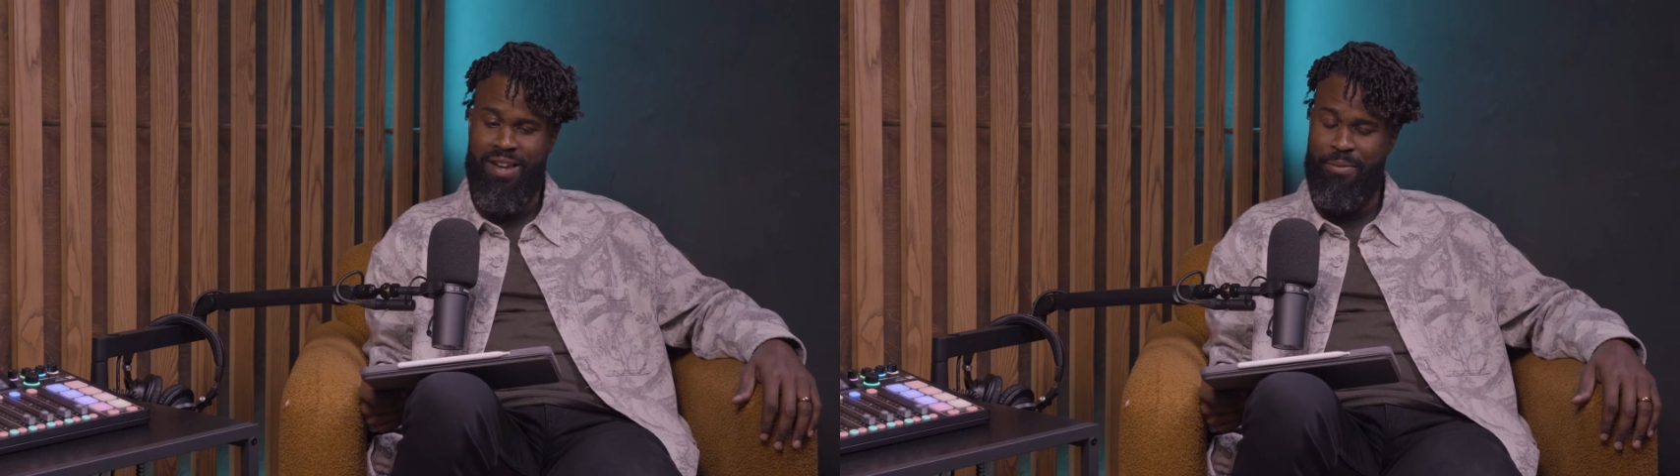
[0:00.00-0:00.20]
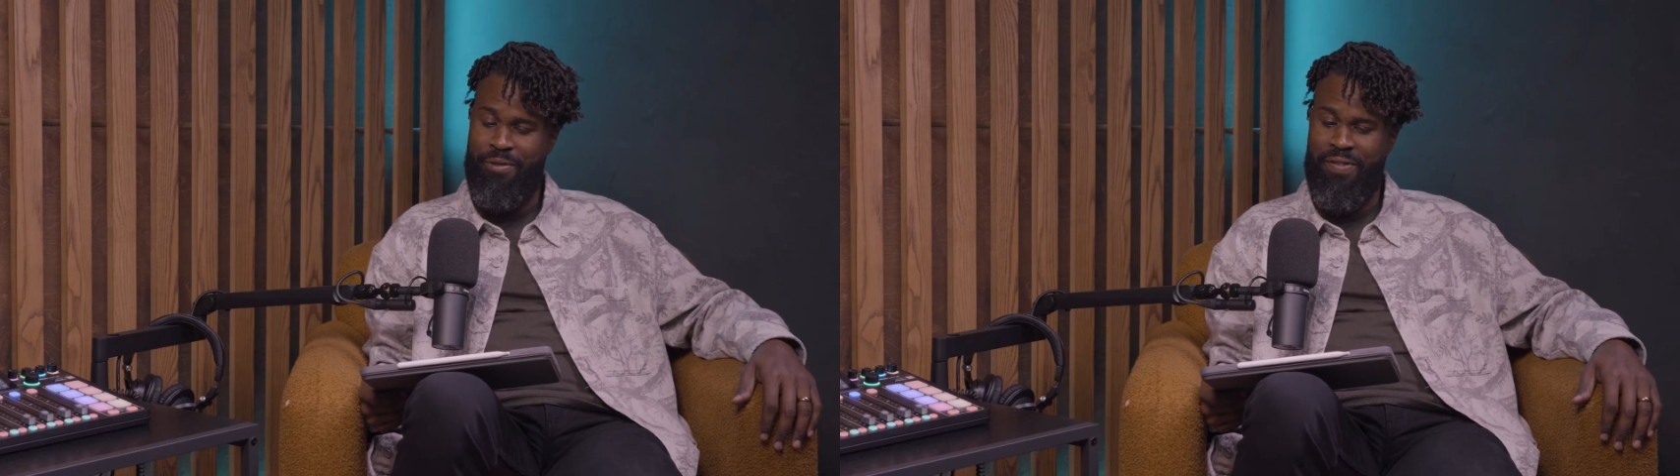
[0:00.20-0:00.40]

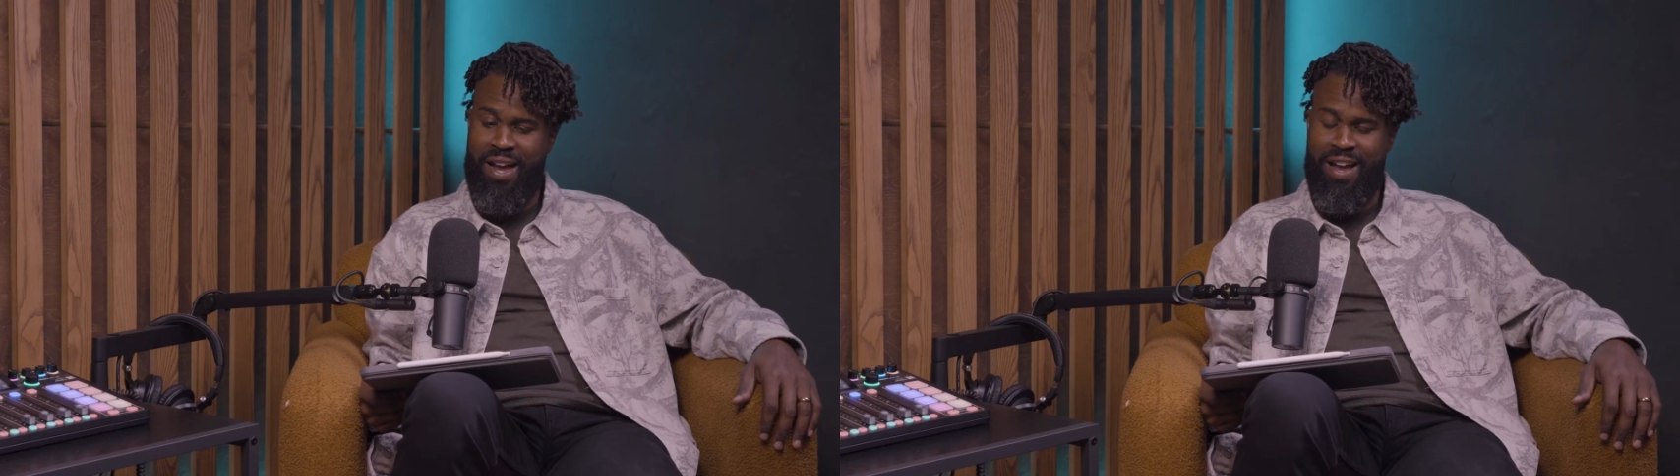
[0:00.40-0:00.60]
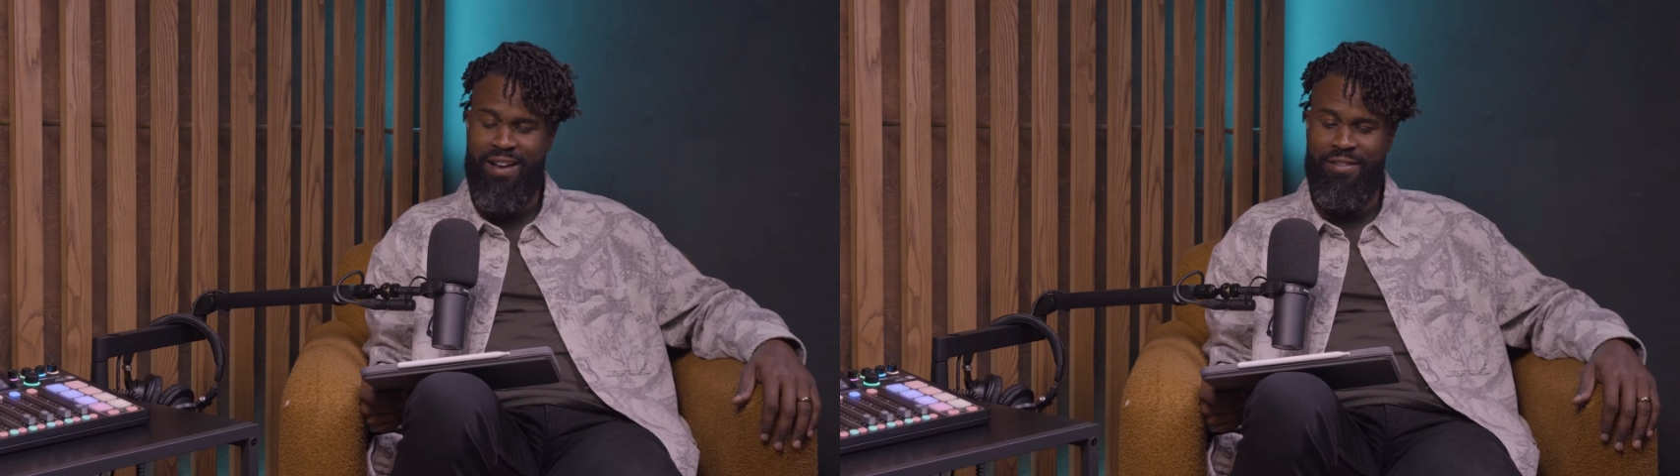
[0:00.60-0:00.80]
number
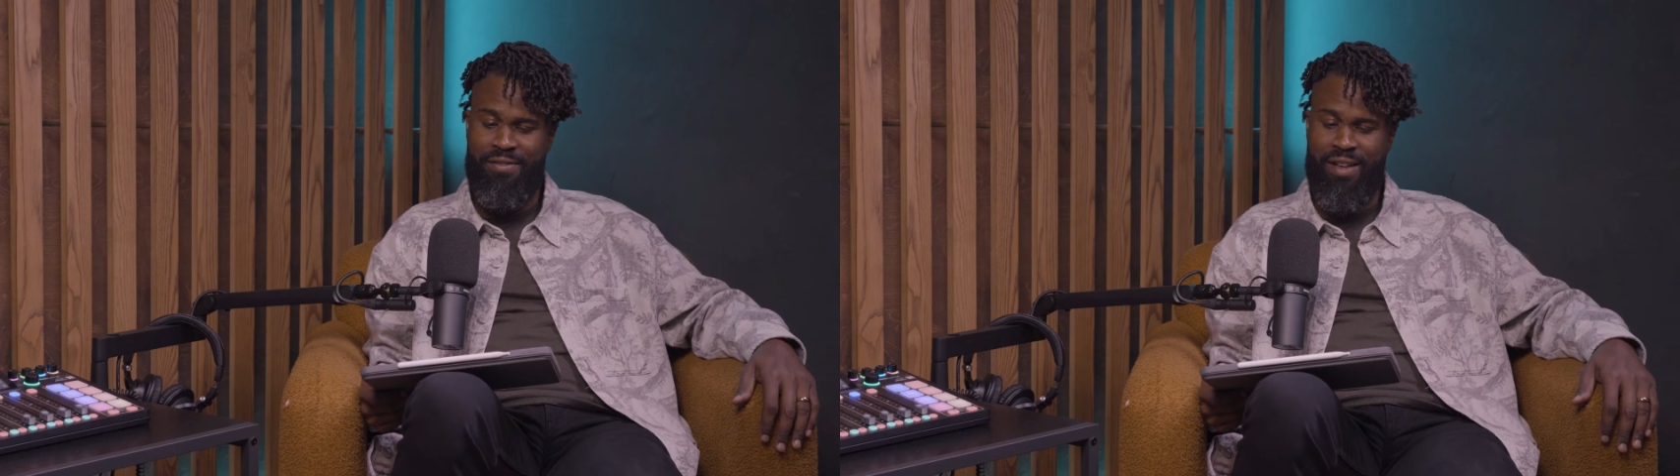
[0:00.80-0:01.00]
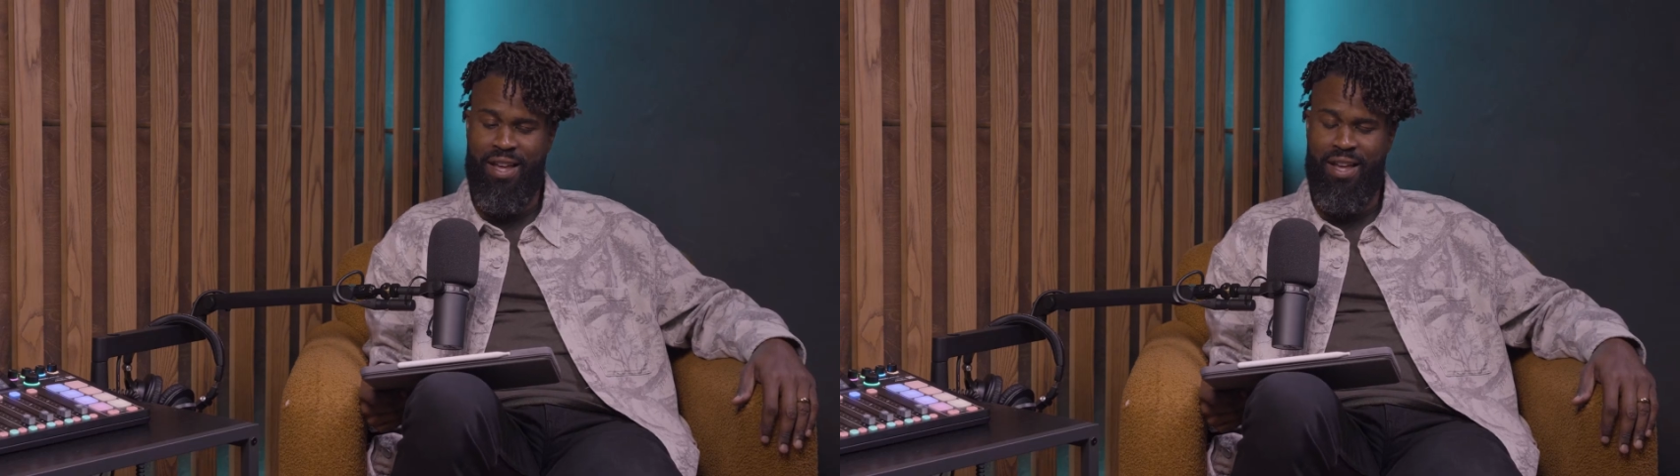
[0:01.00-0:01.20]

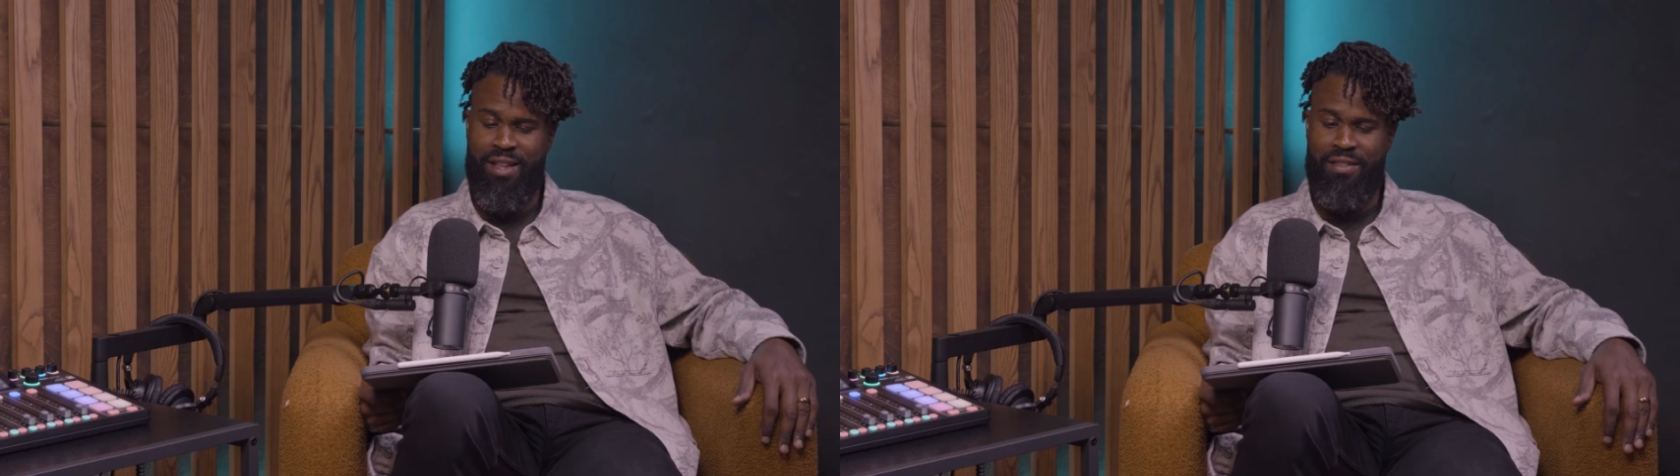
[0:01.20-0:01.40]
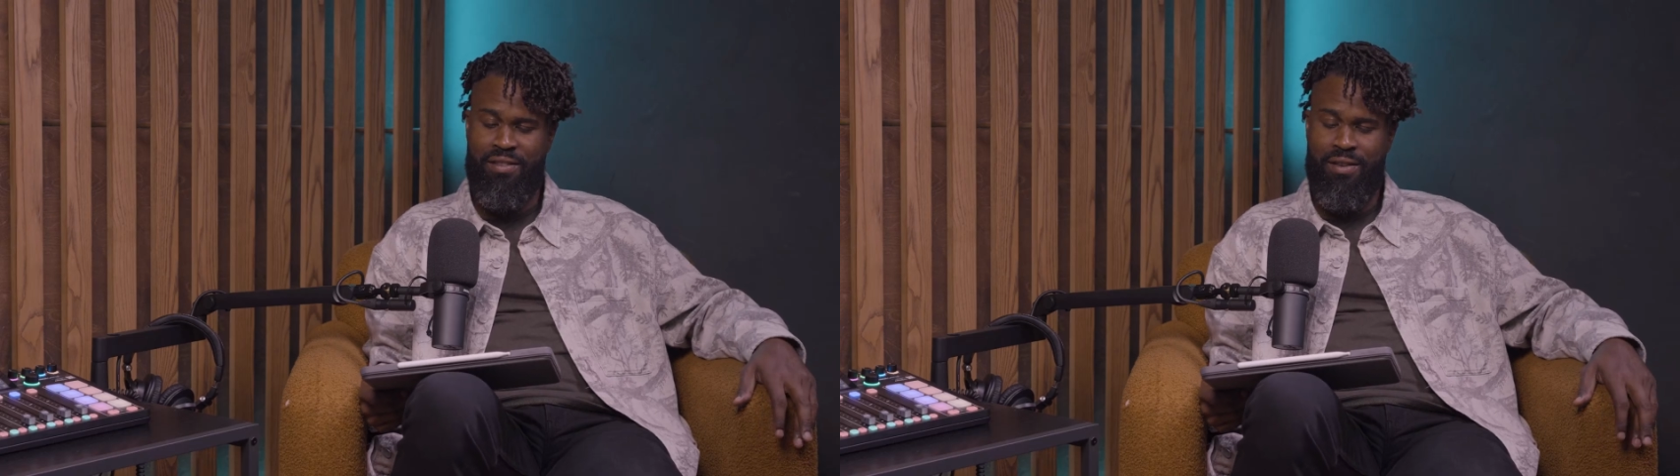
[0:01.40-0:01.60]
5,
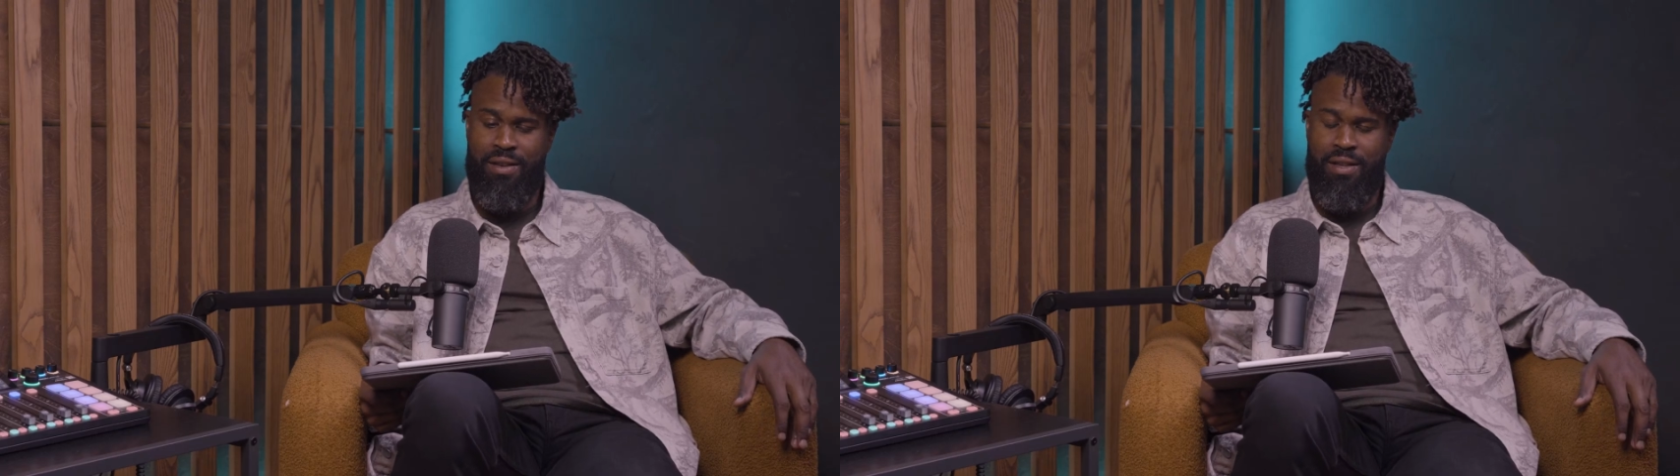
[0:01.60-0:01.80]
and